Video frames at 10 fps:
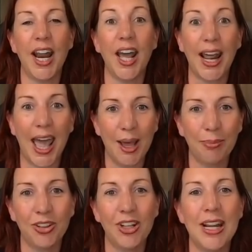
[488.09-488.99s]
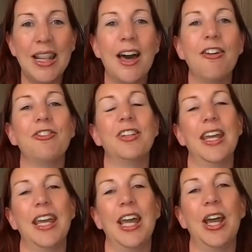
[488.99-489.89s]
I'd absolutely love to
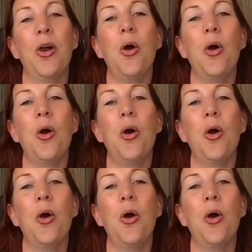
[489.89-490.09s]
hear